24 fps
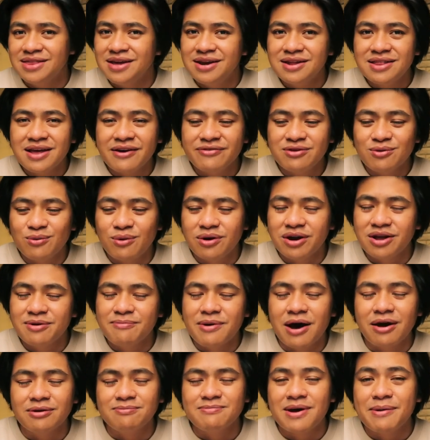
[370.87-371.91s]
Didn't have to worry
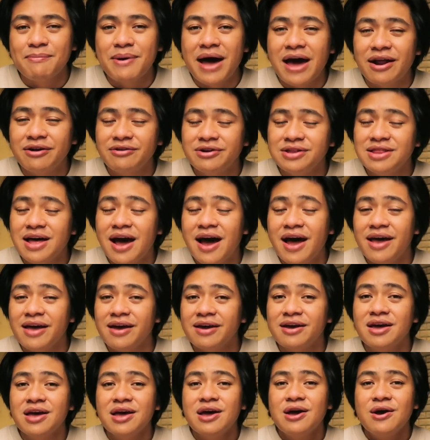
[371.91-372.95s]
about my battery
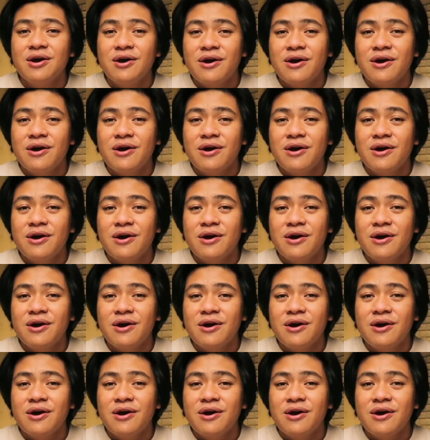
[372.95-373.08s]
dying